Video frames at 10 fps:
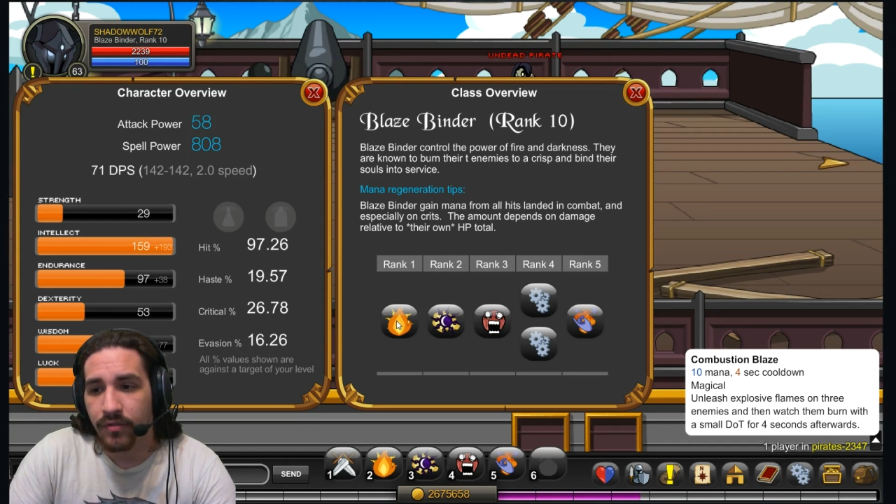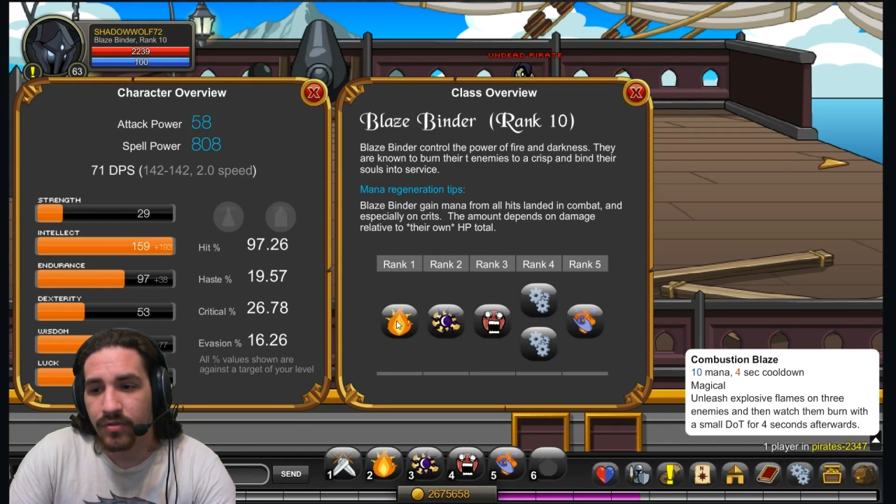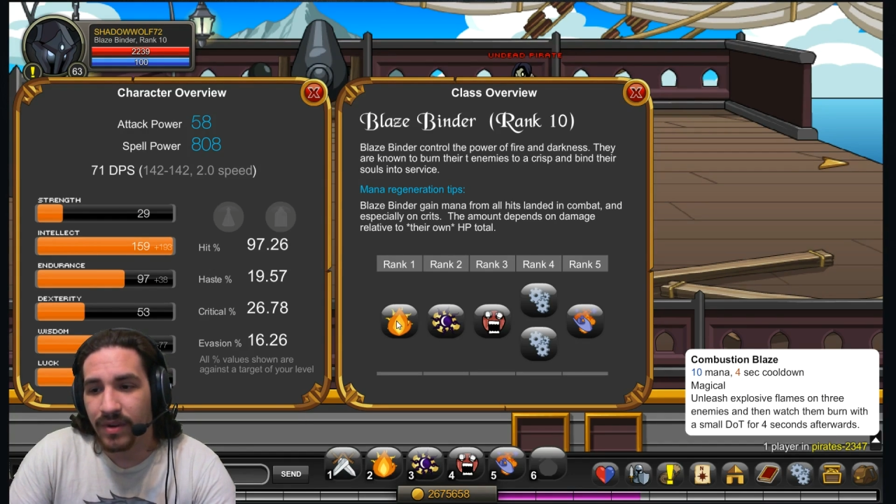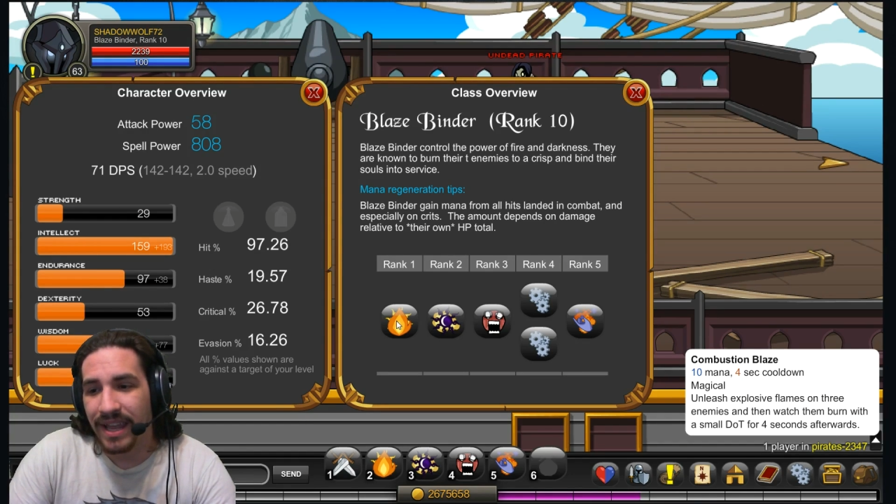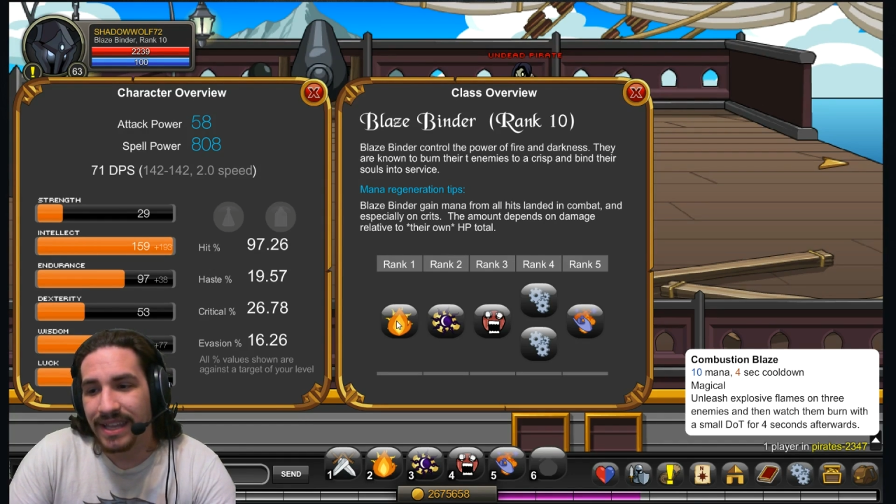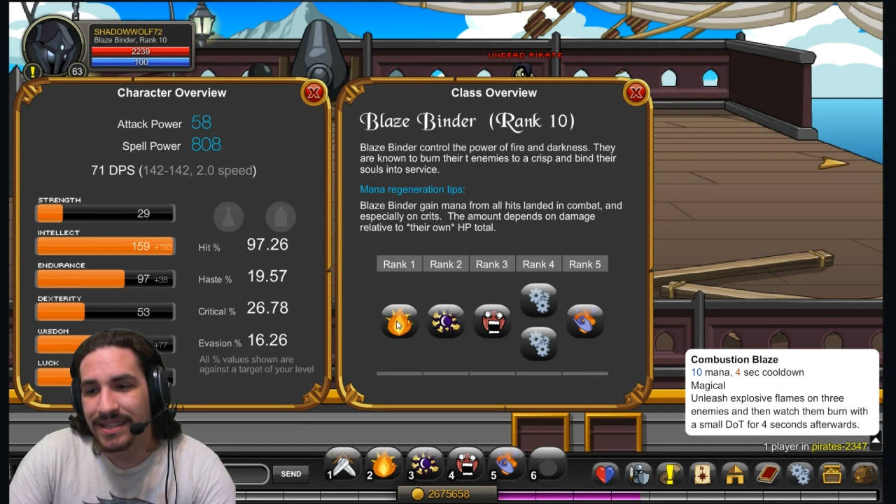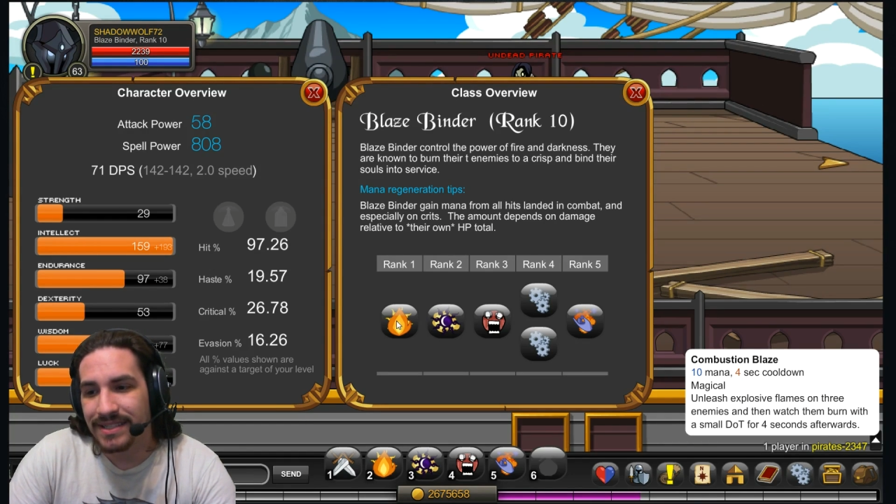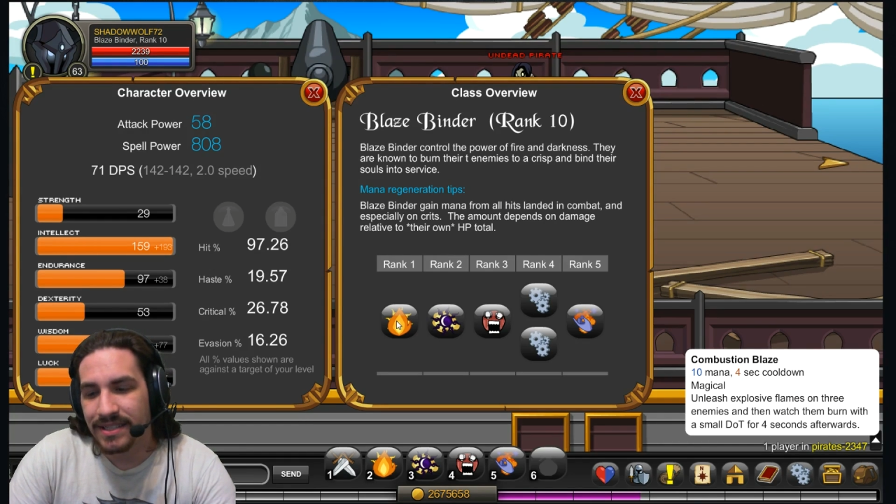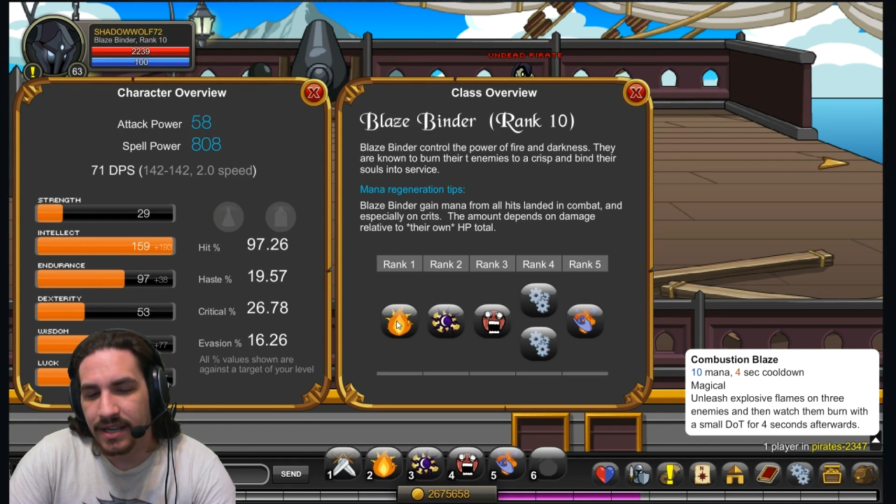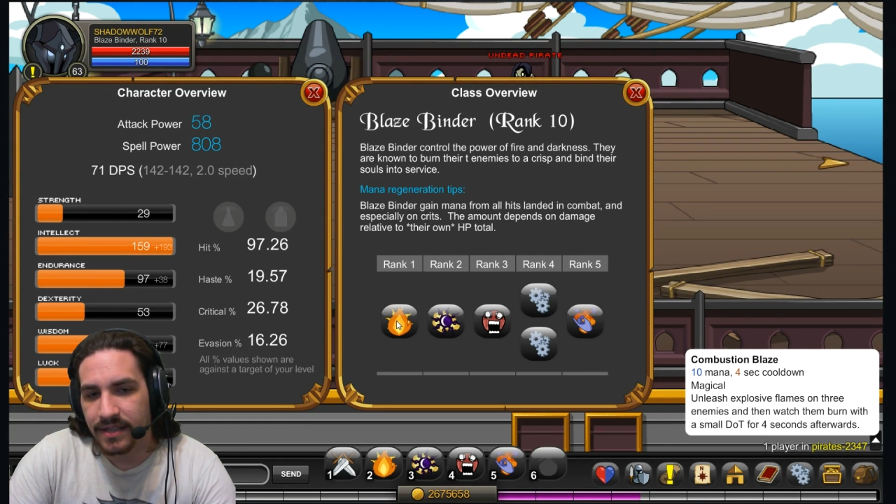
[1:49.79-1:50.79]
for 8
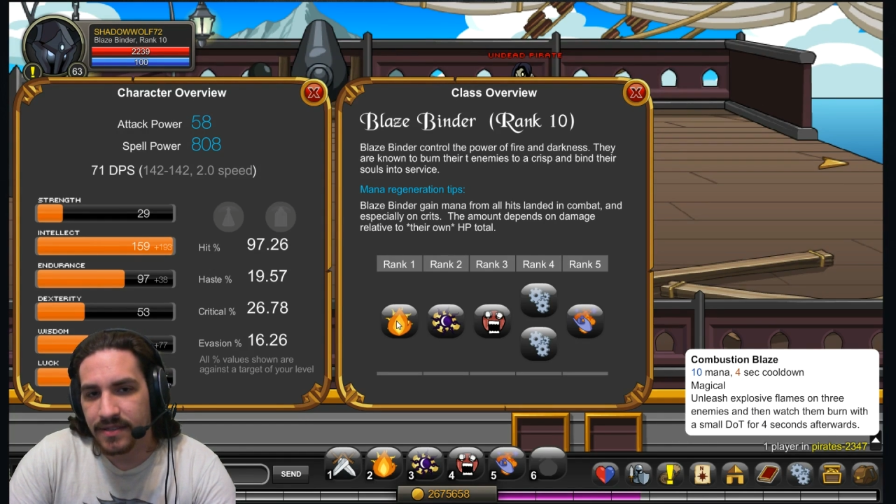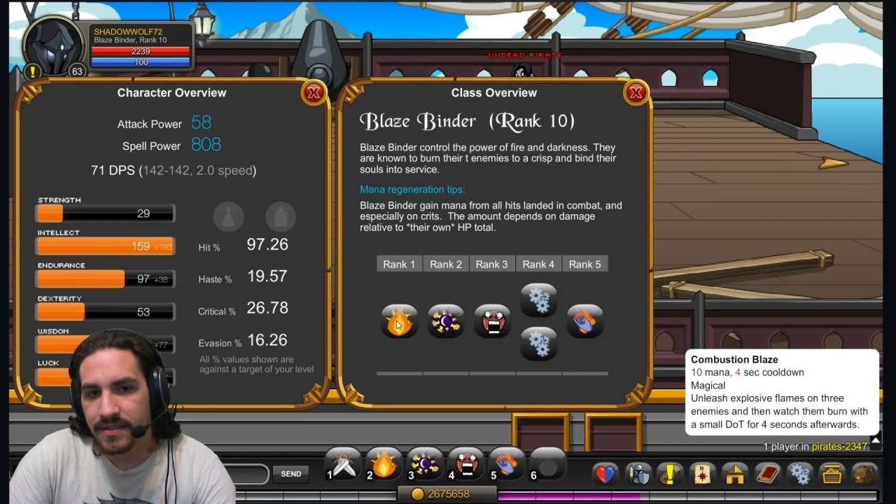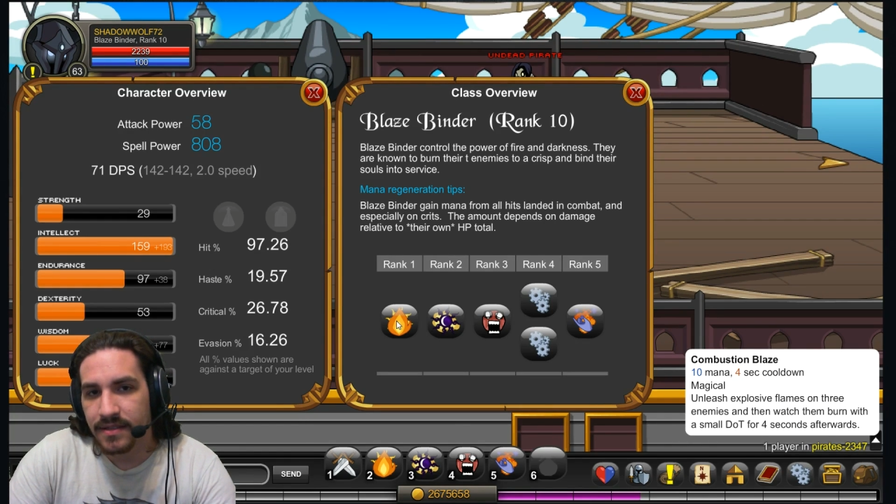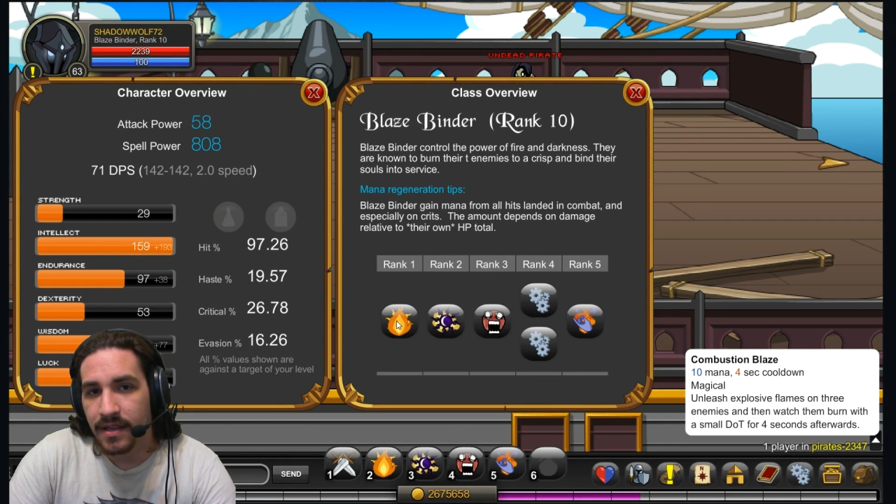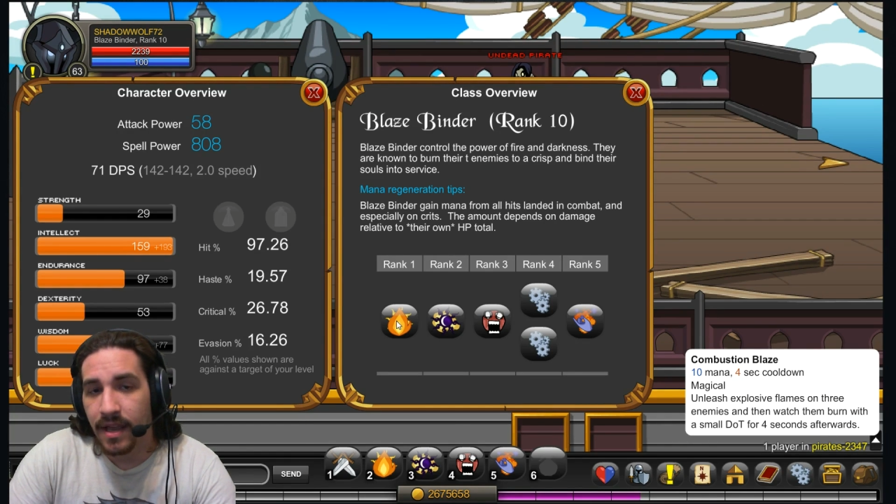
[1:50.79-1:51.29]
seconds,